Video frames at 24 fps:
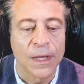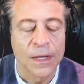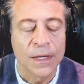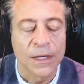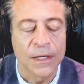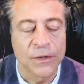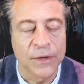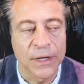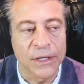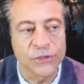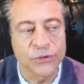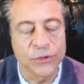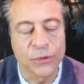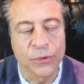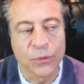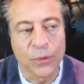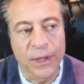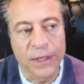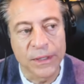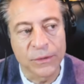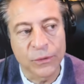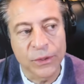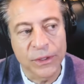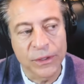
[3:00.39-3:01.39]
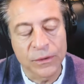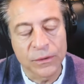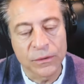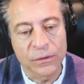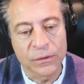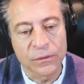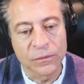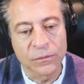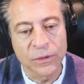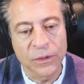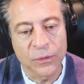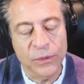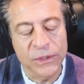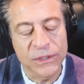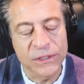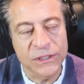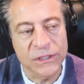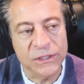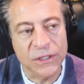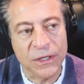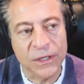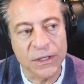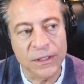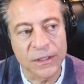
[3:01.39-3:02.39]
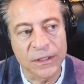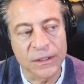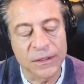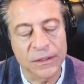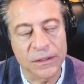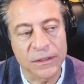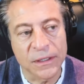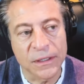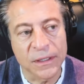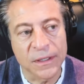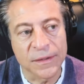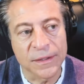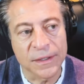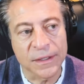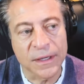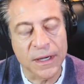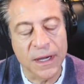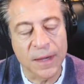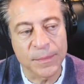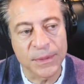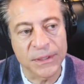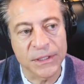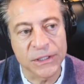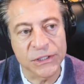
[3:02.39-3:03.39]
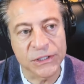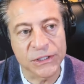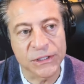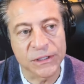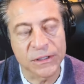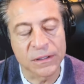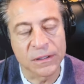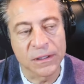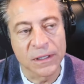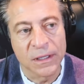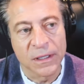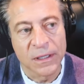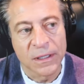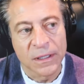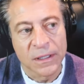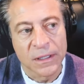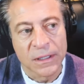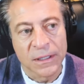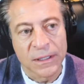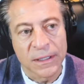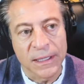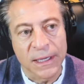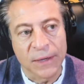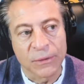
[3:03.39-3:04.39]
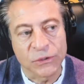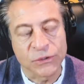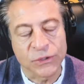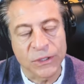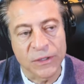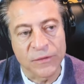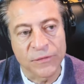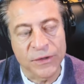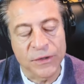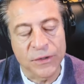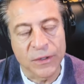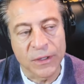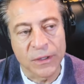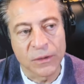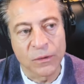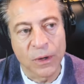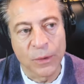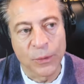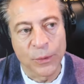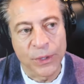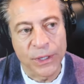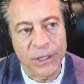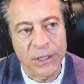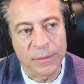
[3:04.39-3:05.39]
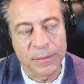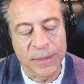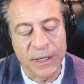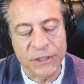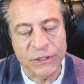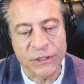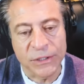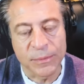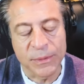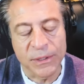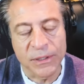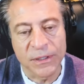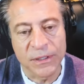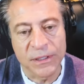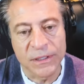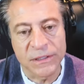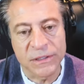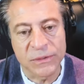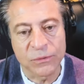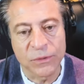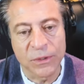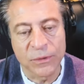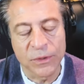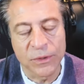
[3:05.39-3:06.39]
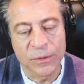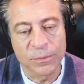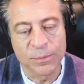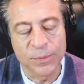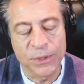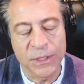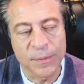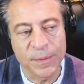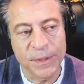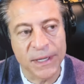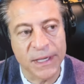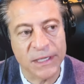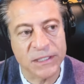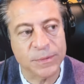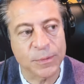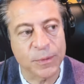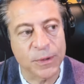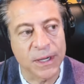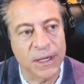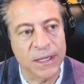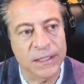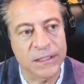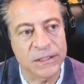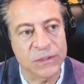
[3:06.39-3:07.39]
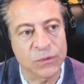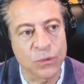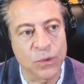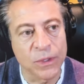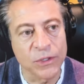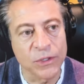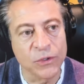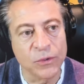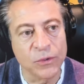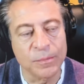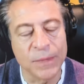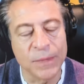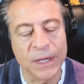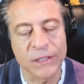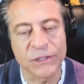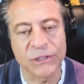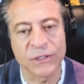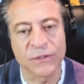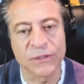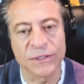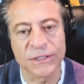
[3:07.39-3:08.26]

You know, Andrew, when we started the competition, and we're trying to figure out what we're going to measure, because when we put up an XPRIZE, what you measure is